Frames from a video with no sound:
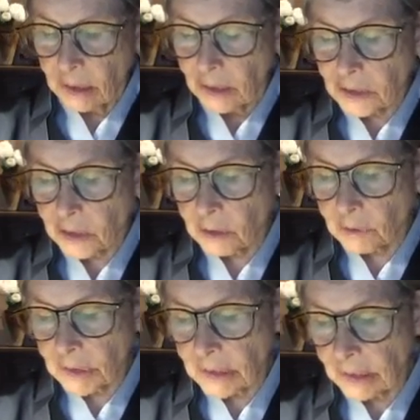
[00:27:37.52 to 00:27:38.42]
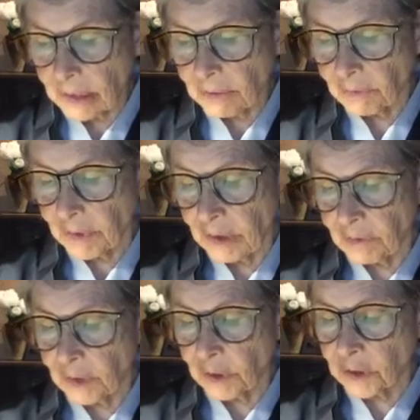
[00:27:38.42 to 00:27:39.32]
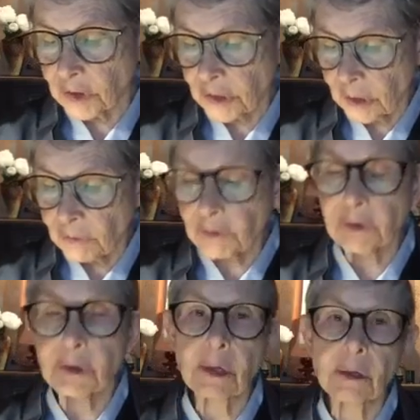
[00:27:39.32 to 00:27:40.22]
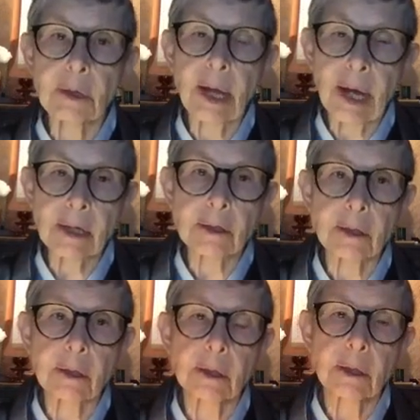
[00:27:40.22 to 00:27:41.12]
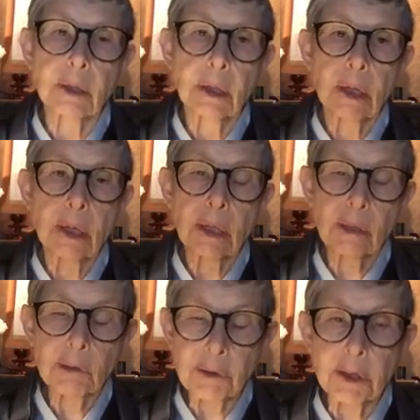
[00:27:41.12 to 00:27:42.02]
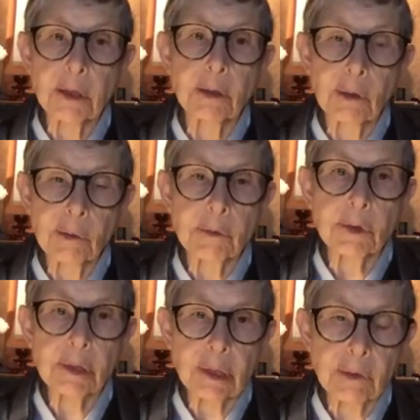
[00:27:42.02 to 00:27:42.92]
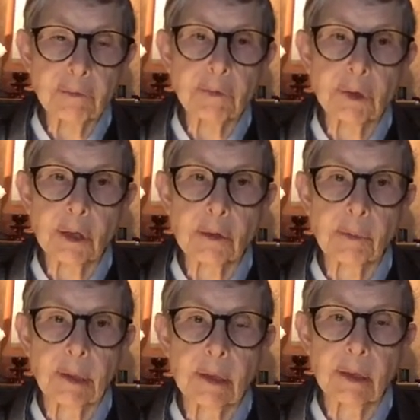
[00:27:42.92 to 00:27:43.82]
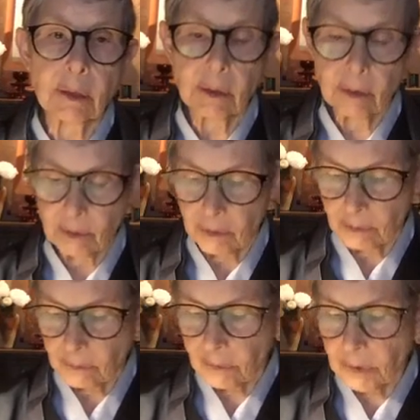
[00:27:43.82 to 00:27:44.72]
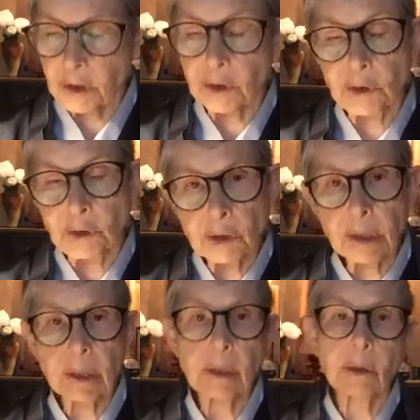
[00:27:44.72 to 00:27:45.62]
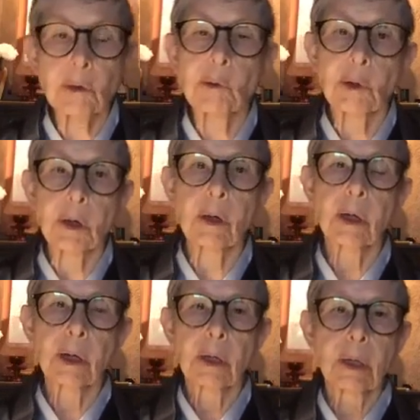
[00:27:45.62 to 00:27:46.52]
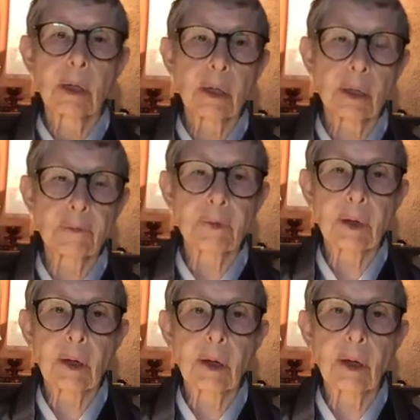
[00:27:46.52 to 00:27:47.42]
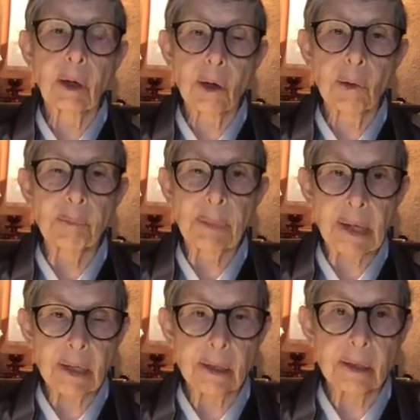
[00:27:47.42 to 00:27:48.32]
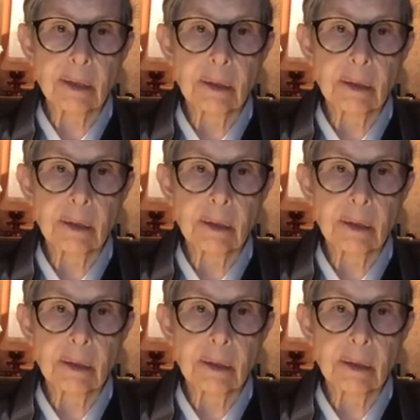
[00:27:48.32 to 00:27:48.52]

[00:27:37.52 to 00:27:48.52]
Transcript: It's increasingly free of your self-centered hassle, including your own self-judgment, which is usually at the core of all pain.